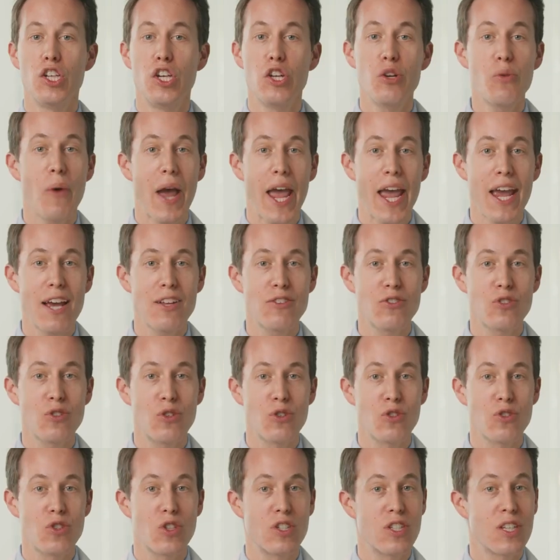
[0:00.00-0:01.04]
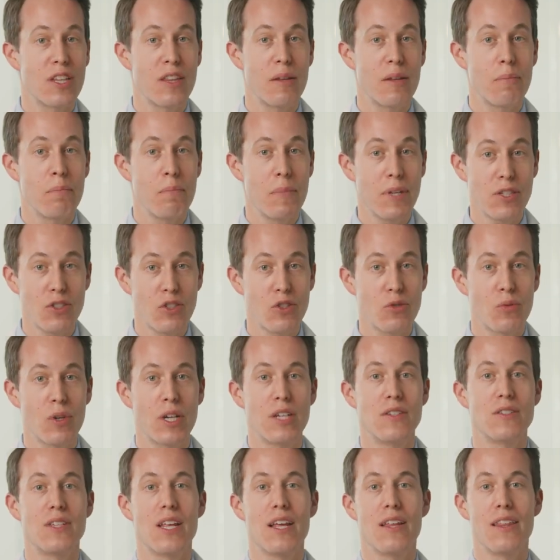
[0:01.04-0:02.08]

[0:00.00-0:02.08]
new answers to the mysteries